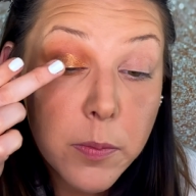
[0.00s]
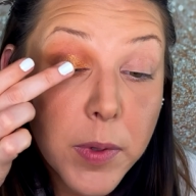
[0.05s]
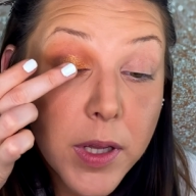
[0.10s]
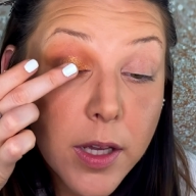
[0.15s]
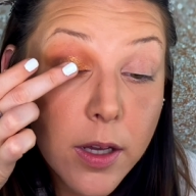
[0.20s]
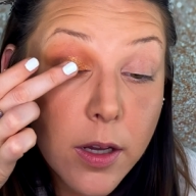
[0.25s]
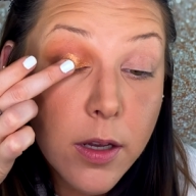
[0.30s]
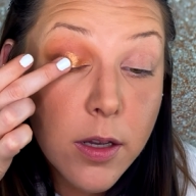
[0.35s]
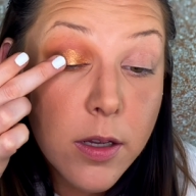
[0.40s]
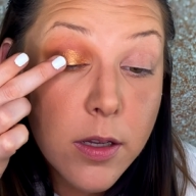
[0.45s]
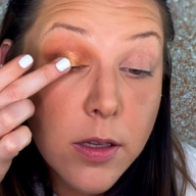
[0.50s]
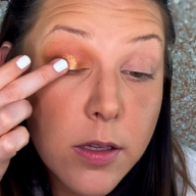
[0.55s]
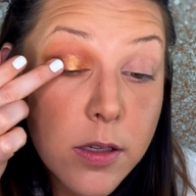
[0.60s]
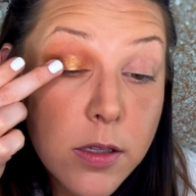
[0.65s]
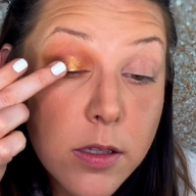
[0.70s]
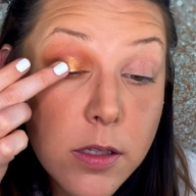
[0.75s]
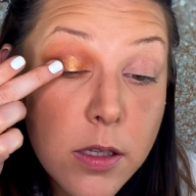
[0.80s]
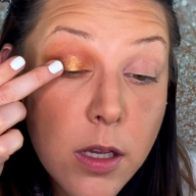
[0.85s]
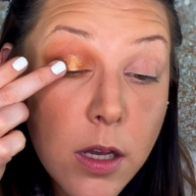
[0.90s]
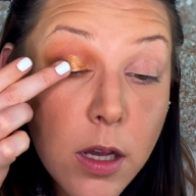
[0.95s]

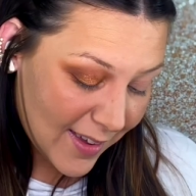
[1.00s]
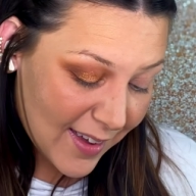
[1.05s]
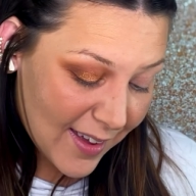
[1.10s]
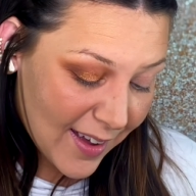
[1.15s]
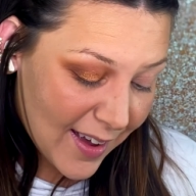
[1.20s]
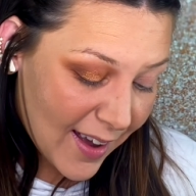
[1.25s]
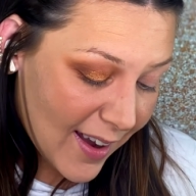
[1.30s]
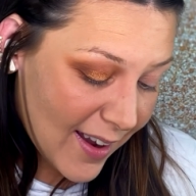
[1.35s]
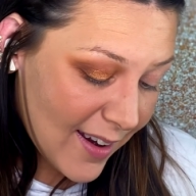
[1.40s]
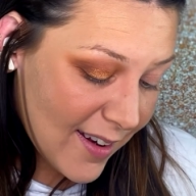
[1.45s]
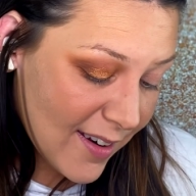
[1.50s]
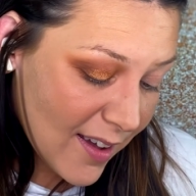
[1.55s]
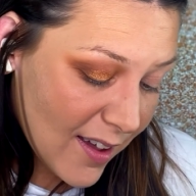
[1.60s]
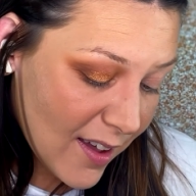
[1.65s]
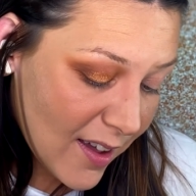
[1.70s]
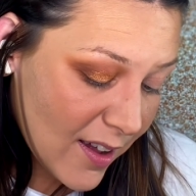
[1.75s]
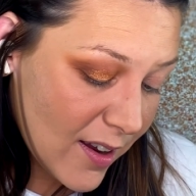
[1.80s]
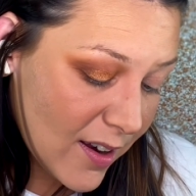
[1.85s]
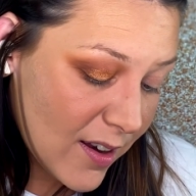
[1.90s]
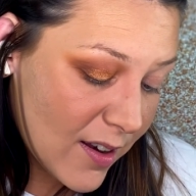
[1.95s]
because
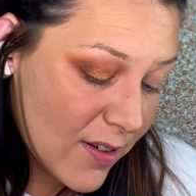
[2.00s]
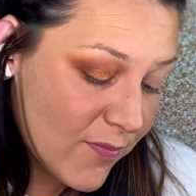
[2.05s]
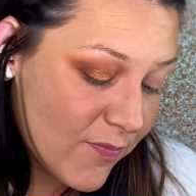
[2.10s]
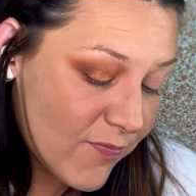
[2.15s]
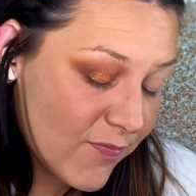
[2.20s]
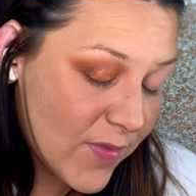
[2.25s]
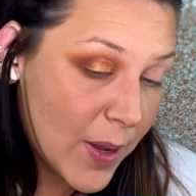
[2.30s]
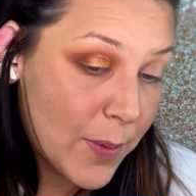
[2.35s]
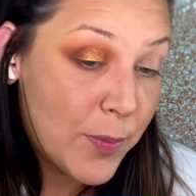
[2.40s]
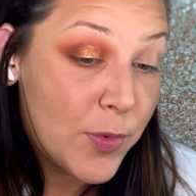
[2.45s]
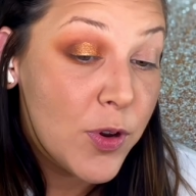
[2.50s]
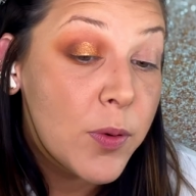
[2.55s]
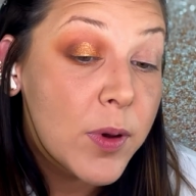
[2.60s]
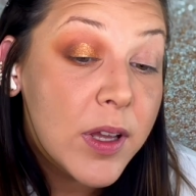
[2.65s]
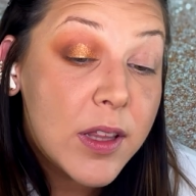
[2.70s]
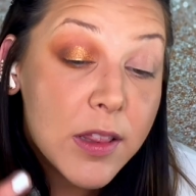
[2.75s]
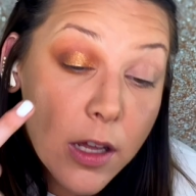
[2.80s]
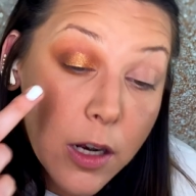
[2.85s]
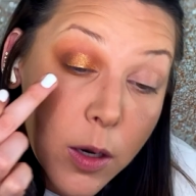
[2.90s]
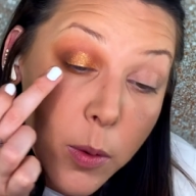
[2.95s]
kinda am
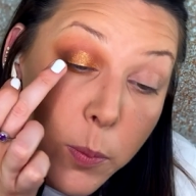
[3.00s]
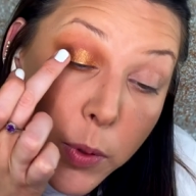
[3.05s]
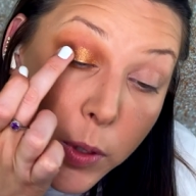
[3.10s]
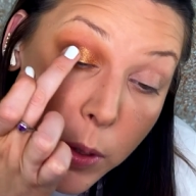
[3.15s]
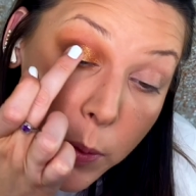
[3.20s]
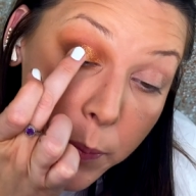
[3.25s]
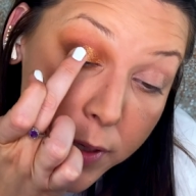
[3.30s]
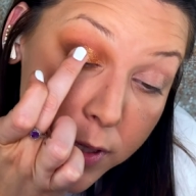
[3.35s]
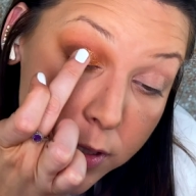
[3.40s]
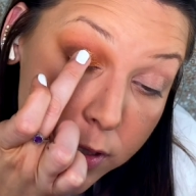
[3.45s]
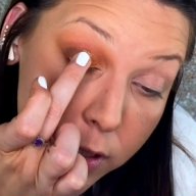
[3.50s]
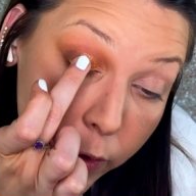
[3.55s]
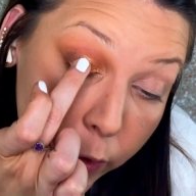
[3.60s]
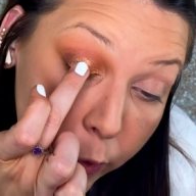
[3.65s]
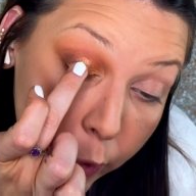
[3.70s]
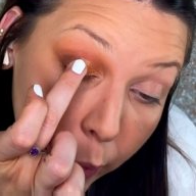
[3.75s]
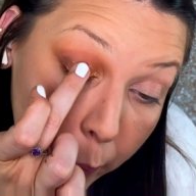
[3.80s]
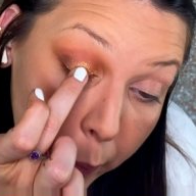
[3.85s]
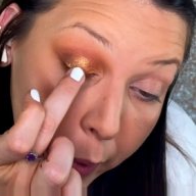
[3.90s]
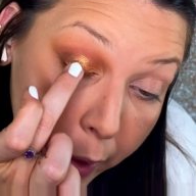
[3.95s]
doing that on purpose a
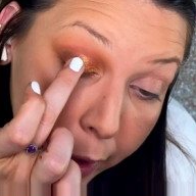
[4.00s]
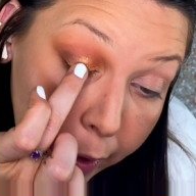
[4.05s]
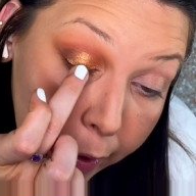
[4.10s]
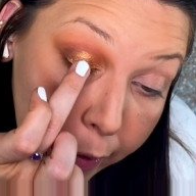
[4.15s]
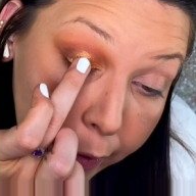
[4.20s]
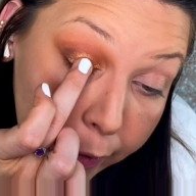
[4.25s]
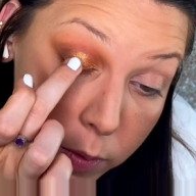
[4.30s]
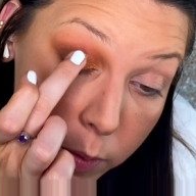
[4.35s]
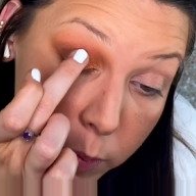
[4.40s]
little bit.